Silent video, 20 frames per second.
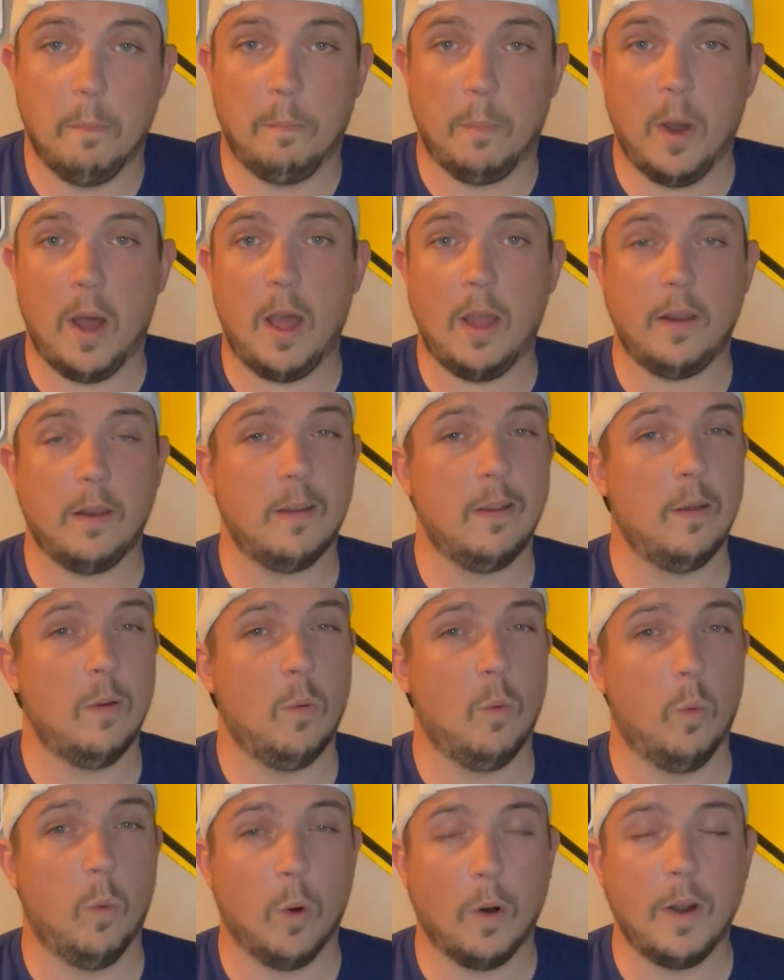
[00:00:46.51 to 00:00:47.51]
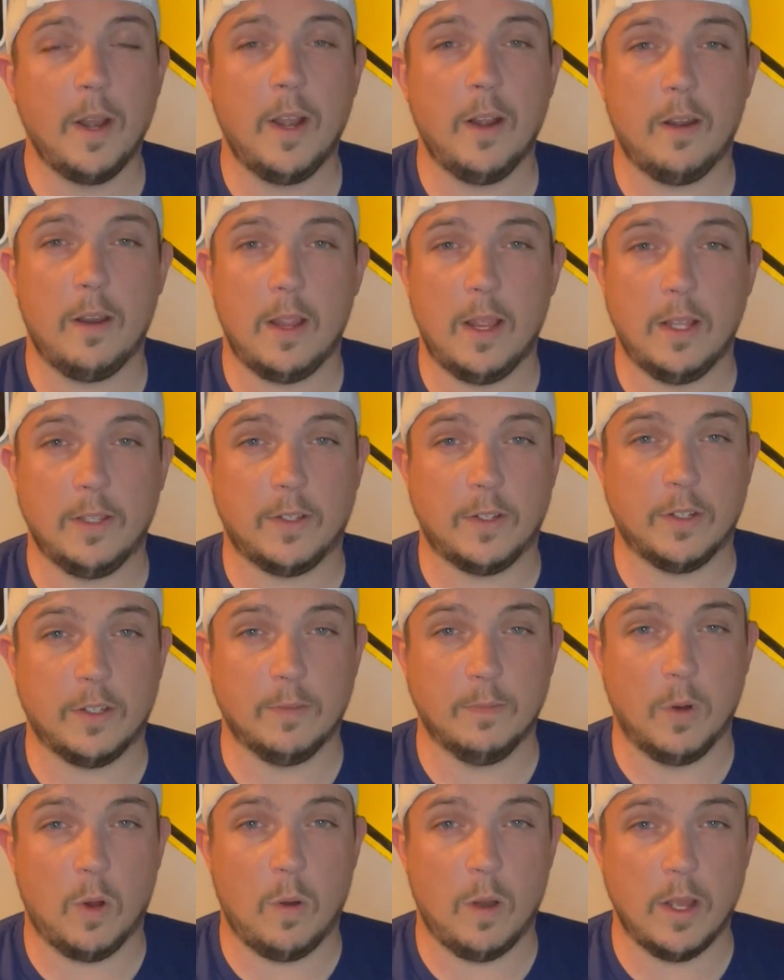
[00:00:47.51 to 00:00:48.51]
But we're here to answer
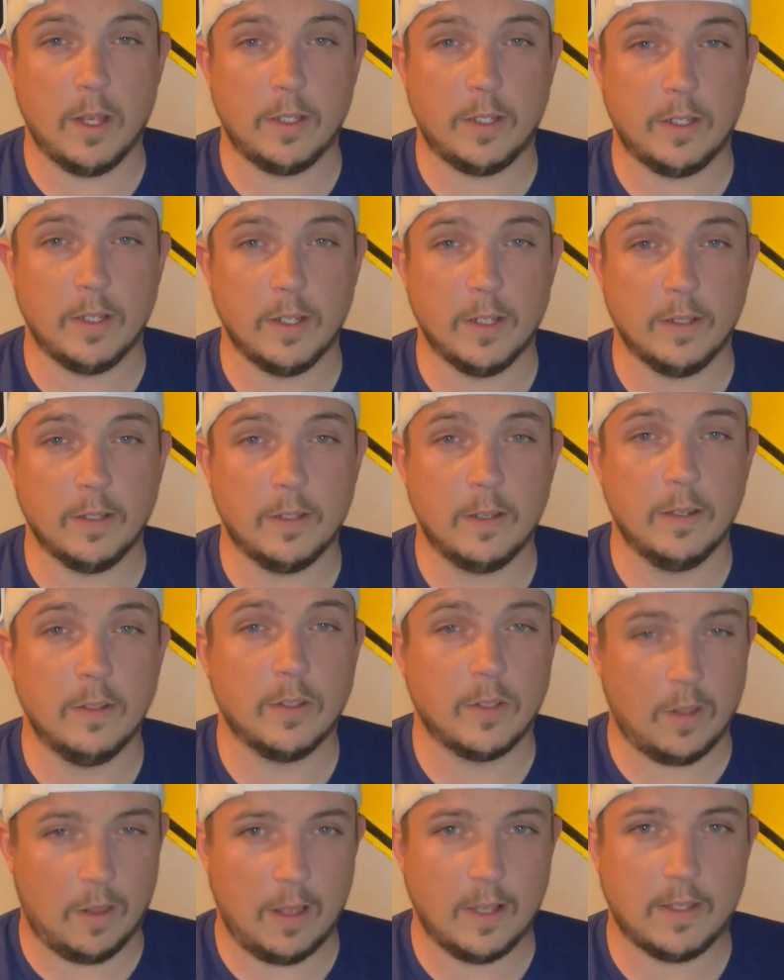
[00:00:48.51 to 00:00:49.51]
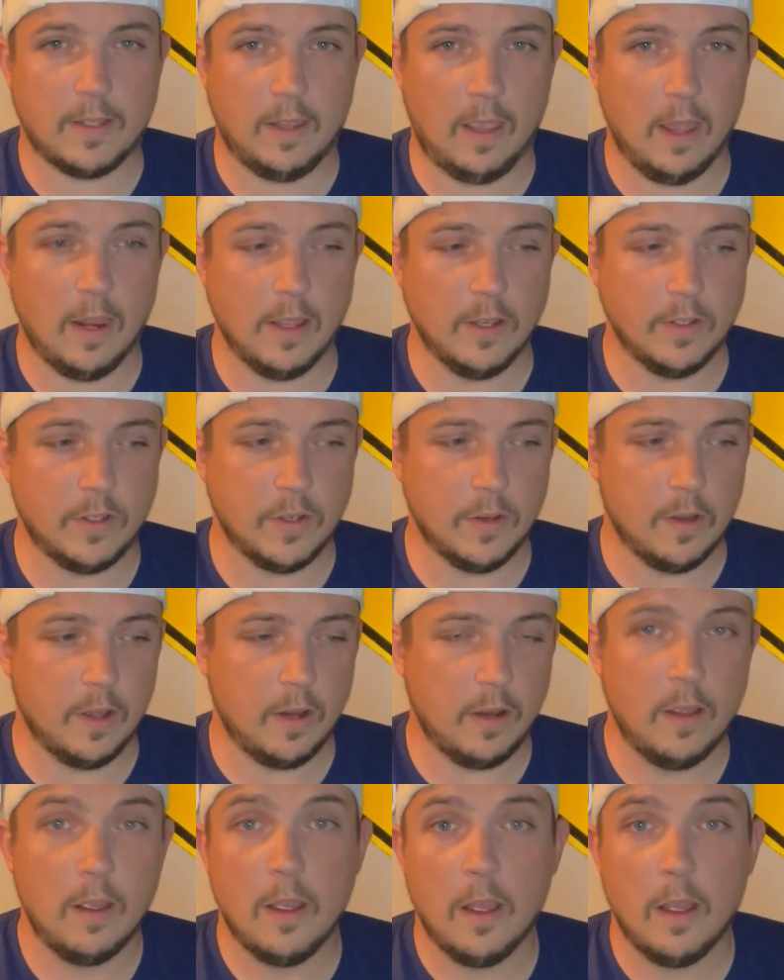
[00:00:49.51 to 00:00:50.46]
some questions, so let's get into it.